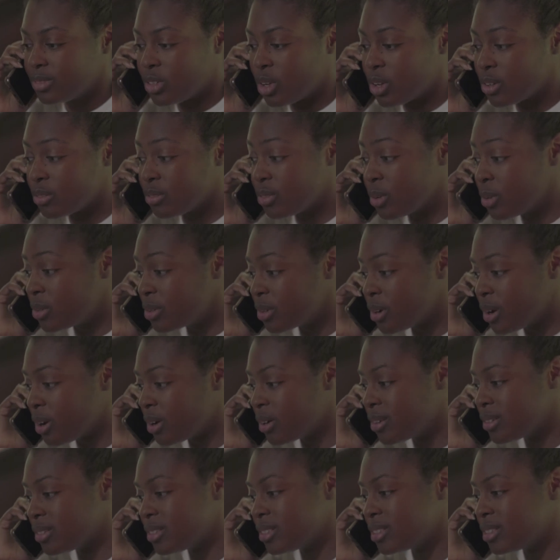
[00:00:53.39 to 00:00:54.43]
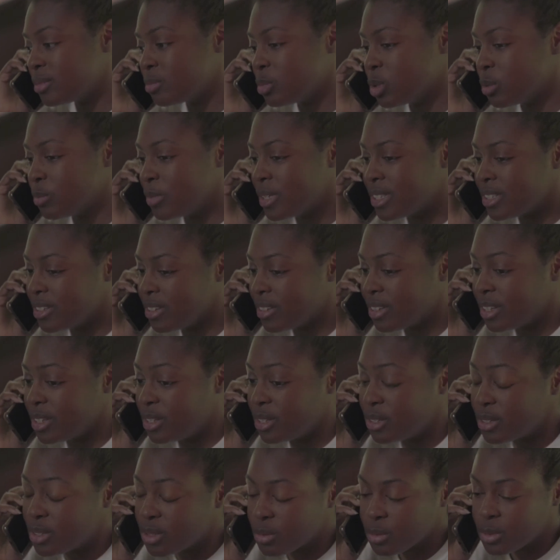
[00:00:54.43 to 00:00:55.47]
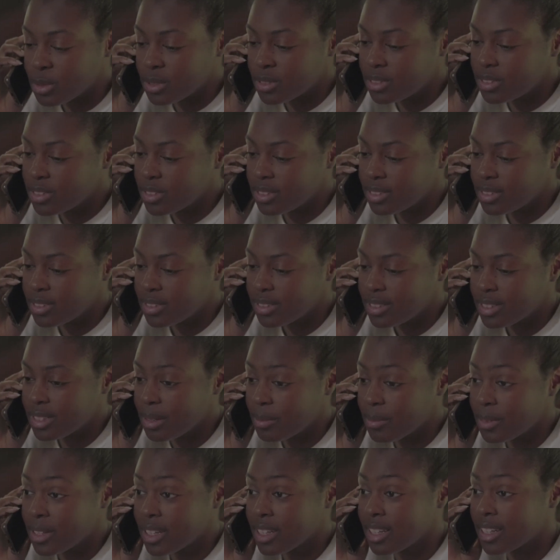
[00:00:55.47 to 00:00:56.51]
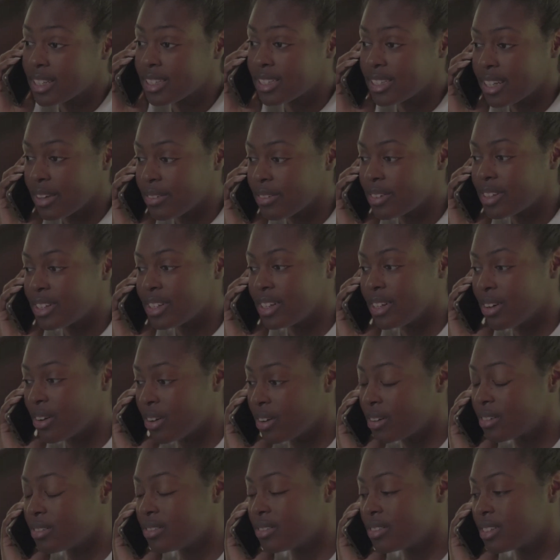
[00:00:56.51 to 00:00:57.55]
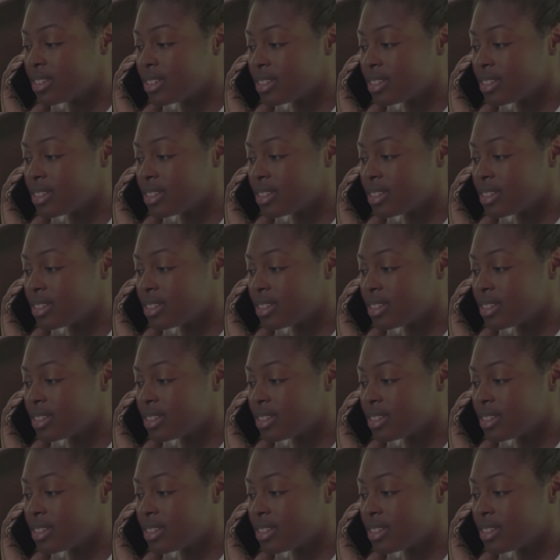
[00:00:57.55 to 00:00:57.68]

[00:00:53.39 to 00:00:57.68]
Long phone calls, more busier than usual. Something is definitely off.